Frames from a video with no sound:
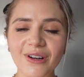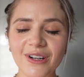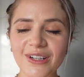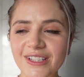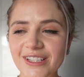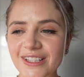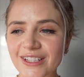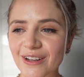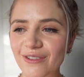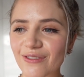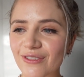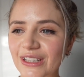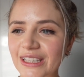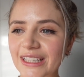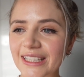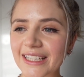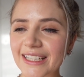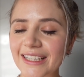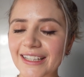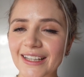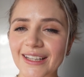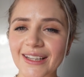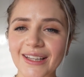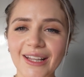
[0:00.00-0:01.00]
It's
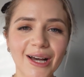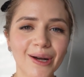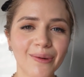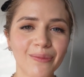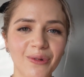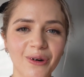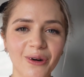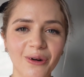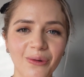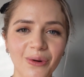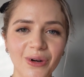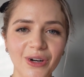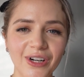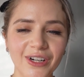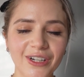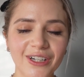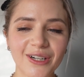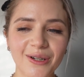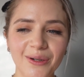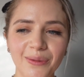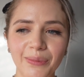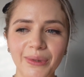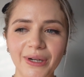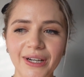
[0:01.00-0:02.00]
definitely a lot more work,
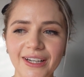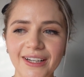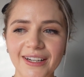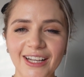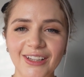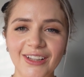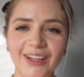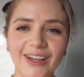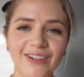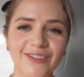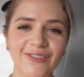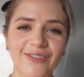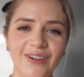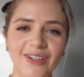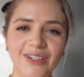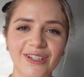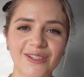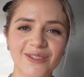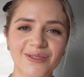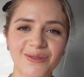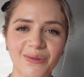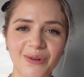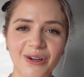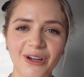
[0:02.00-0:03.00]
but a lot of fun
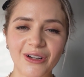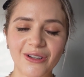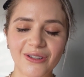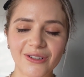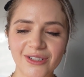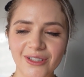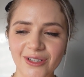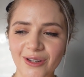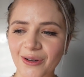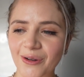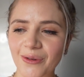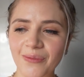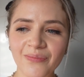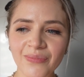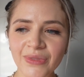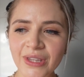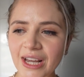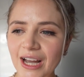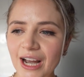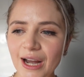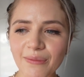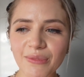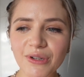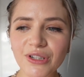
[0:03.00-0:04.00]
as well. So
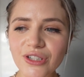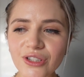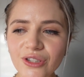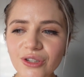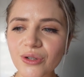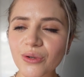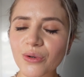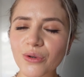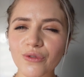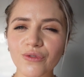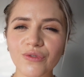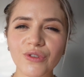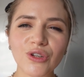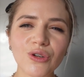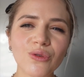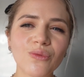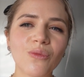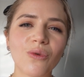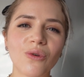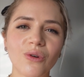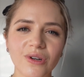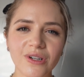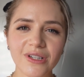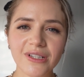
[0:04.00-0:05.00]
I'm gonna do a few
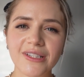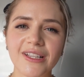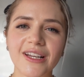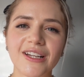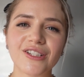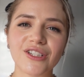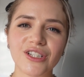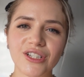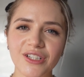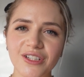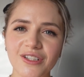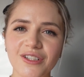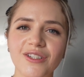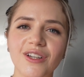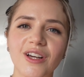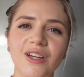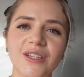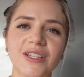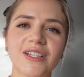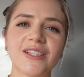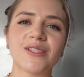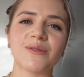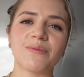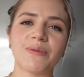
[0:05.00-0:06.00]
more sessions on
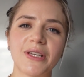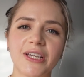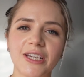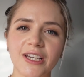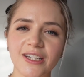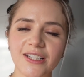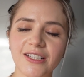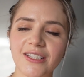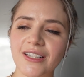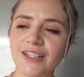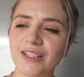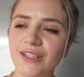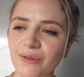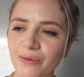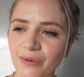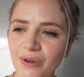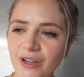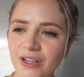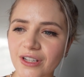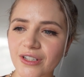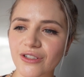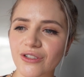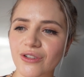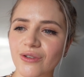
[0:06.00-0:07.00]
this
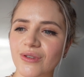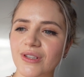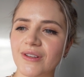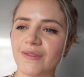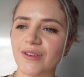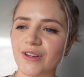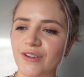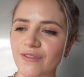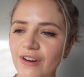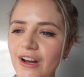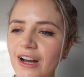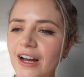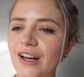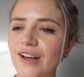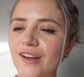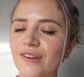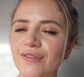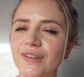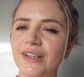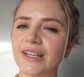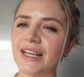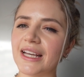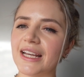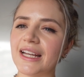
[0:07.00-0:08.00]
PS91 275,
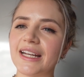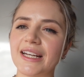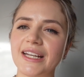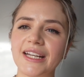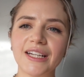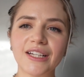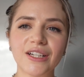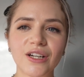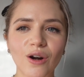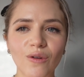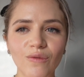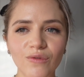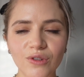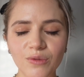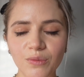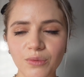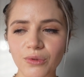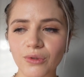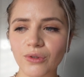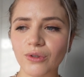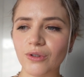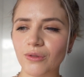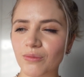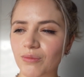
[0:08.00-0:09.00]
get
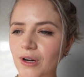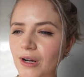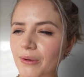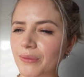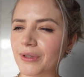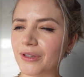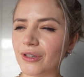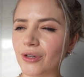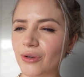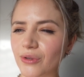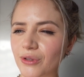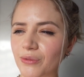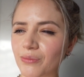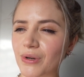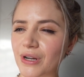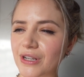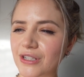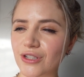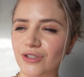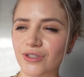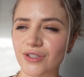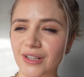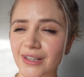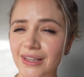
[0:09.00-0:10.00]
comfortable, probably lower the
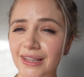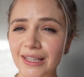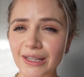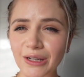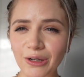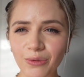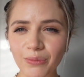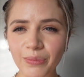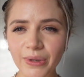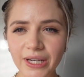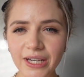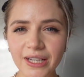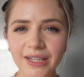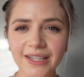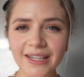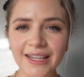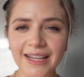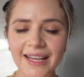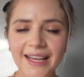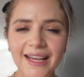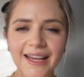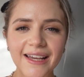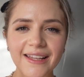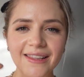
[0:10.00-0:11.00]
pressures a little bit,
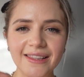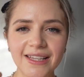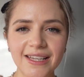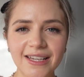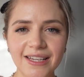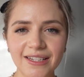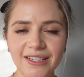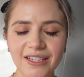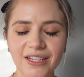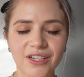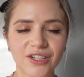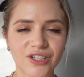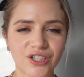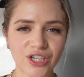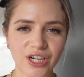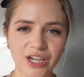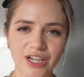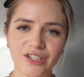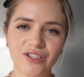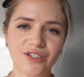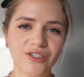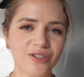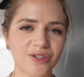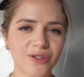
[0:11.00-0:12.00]
and then
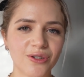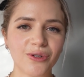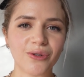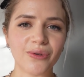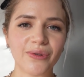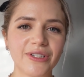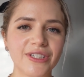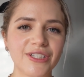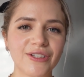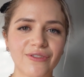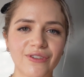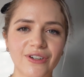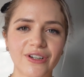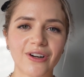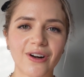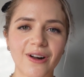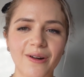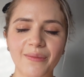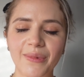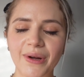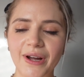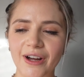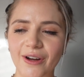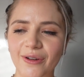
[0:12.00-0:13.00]
change to a different
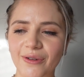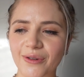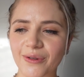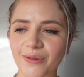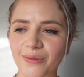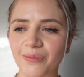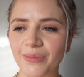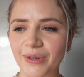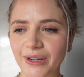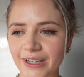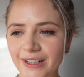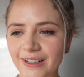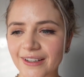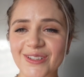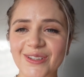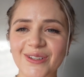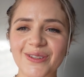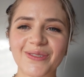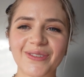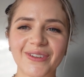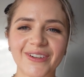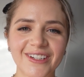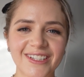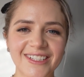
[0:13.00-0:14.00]
compound. But so
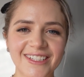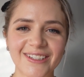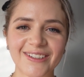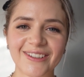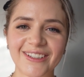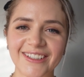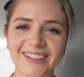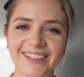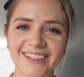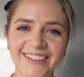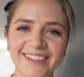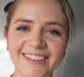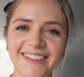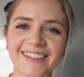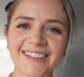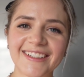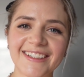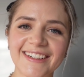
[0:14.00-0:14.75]
far so good.